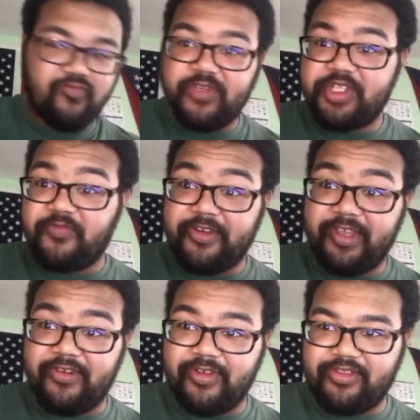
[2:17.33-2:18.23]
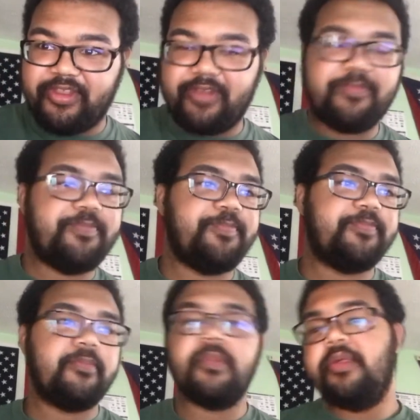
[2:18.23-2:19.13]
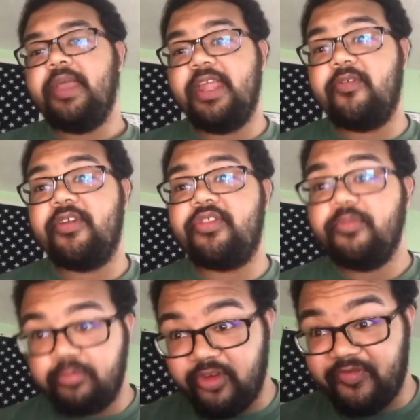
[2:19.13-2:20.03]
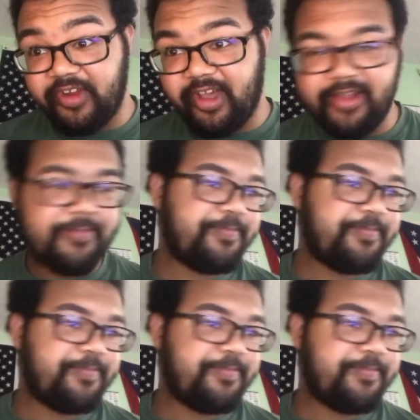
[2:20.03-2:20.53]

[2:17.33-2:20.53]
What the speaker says: which is very interesting. Anyways, moving on.